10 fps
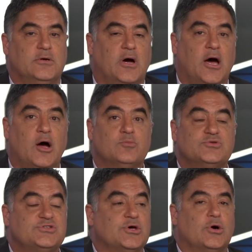Um,
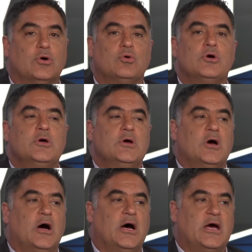so,
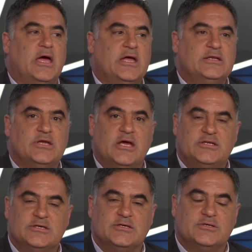uh, and and
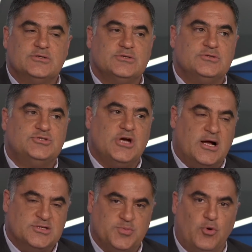to
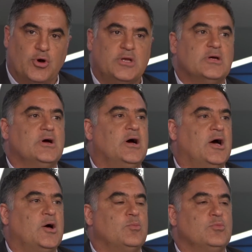John's point.
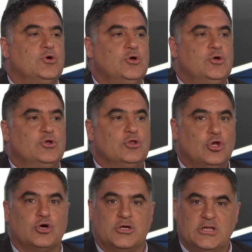Um,
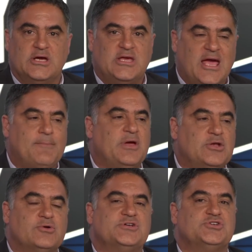Look, the campaign
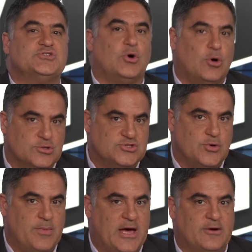donations also
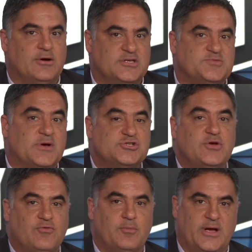matter, especially
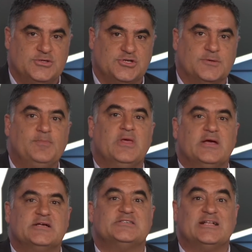for Manchin,
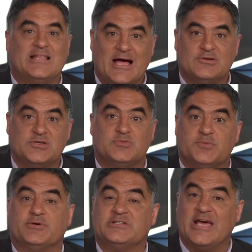because it allows him to
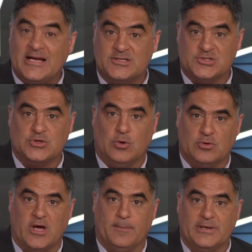protect his coal
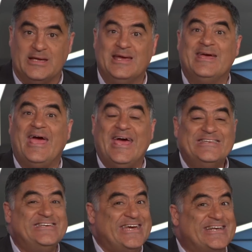company and
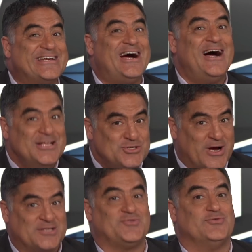to get
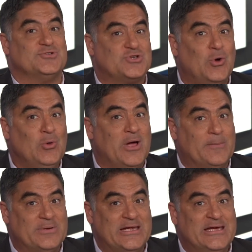contracts for his coal
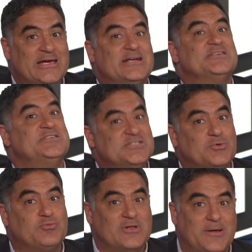company because he's a
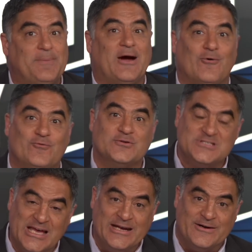really powerful
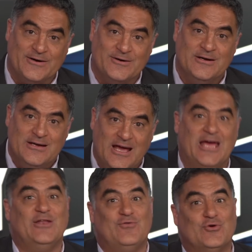senator.
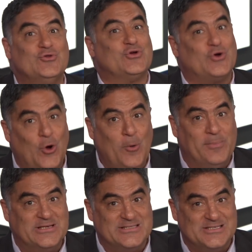And if you're in the coal
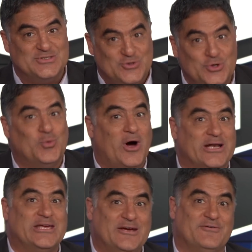business, you'd want
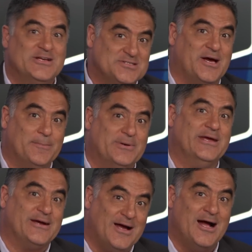to give his company
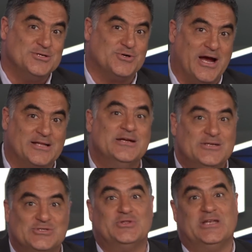a contract
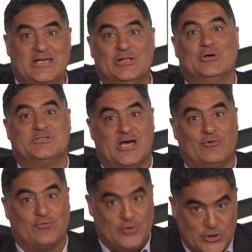so that he looks out
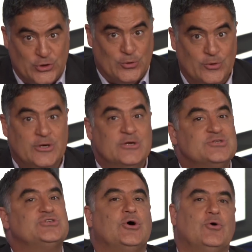for you.
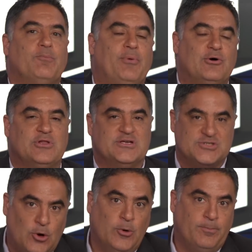So both his
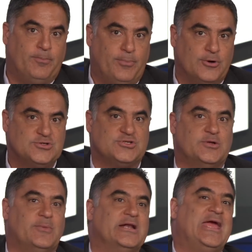own personal
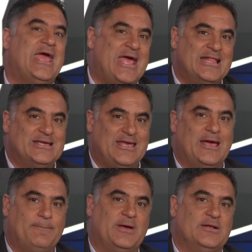money and the
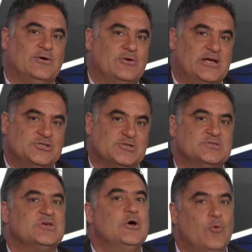campaign
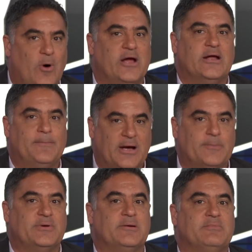donations wind up
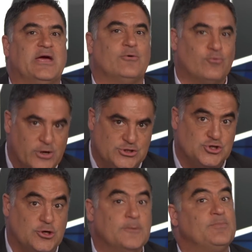helping him get
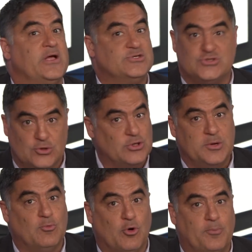richer and certainly
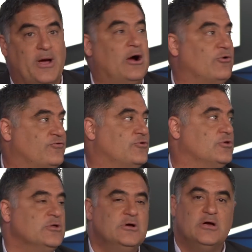more
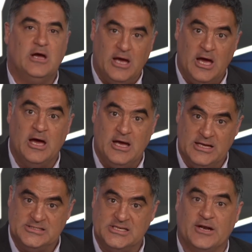powerful, uh,
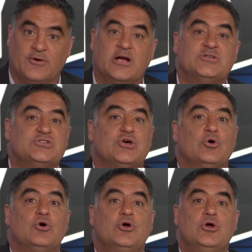etc. And
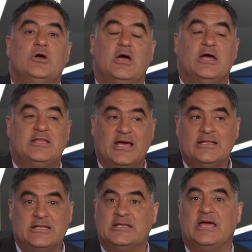so at the end
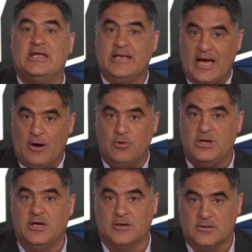of the day, now
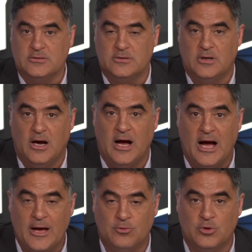here, uh,
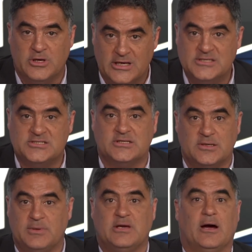I will instantly
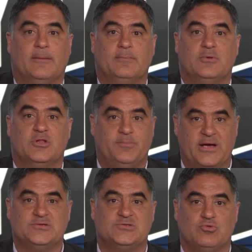become the
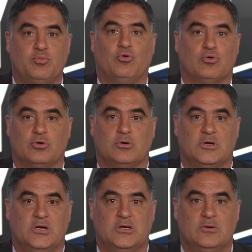best reporter
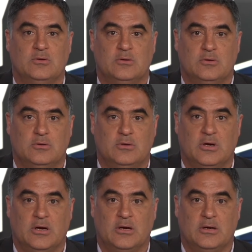in
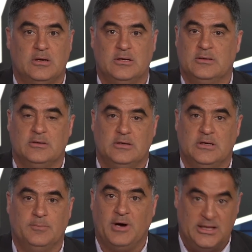uh, in
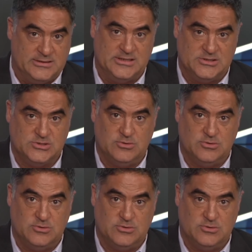in politics.